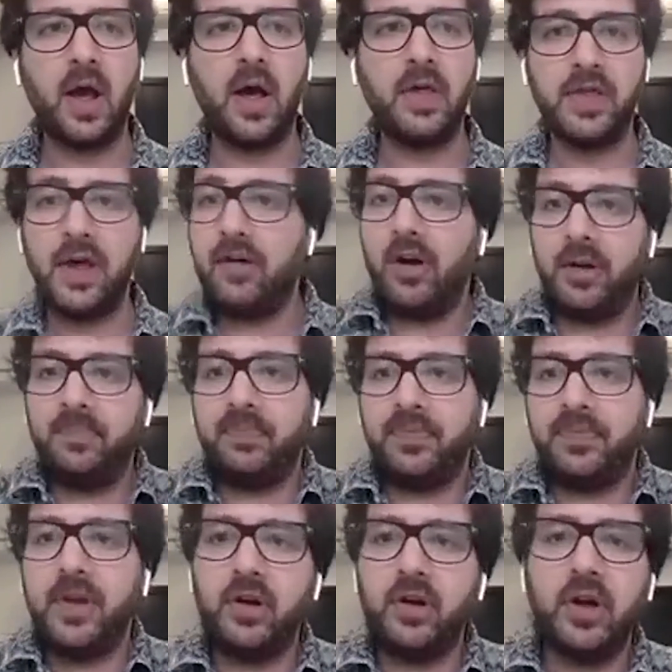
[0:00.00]

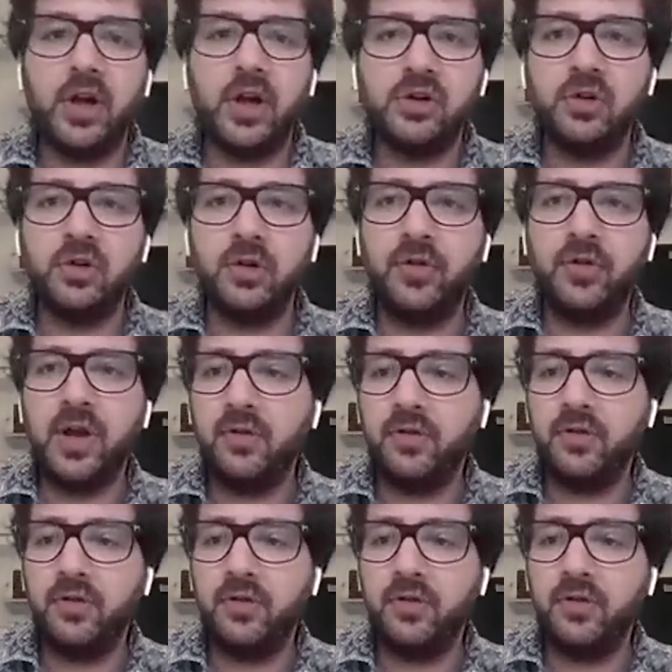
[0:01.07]
they're a cultural fit